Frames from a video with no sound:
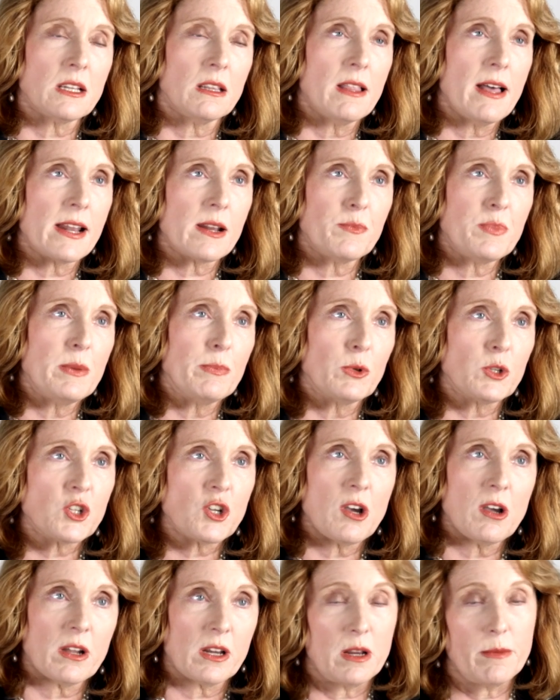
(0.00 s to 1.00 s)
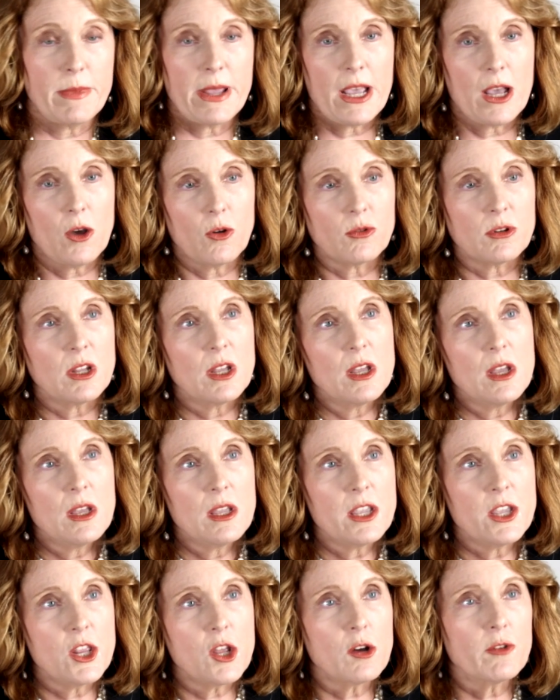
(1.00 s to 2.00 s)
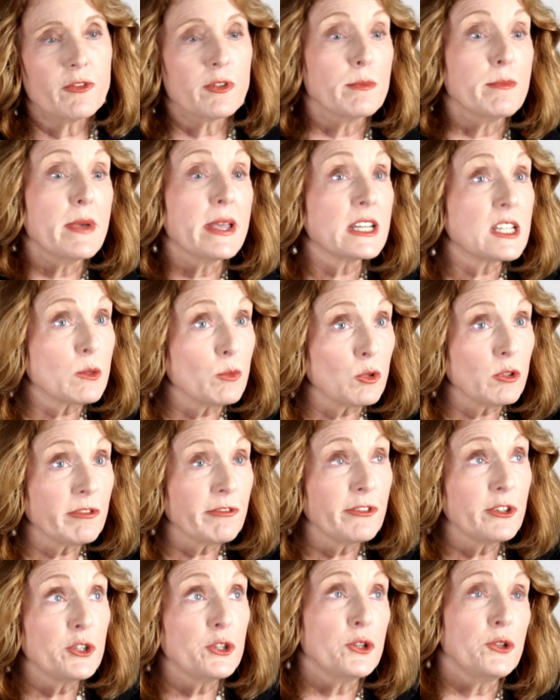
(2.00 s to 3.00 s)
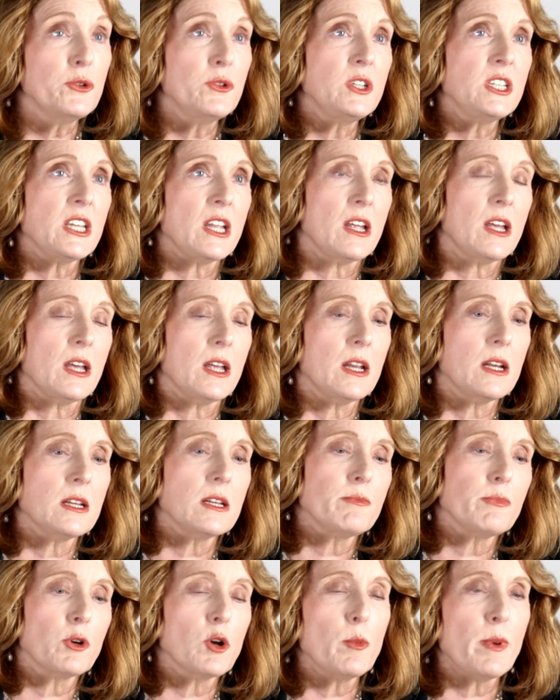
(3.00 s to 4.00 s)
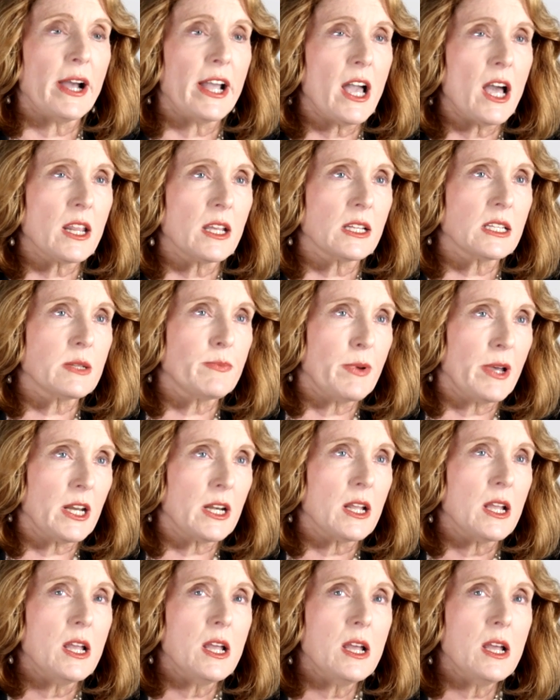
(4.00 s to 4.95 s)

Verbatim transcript: A lot of people talking about, you know, fermentable foods and probiotics, but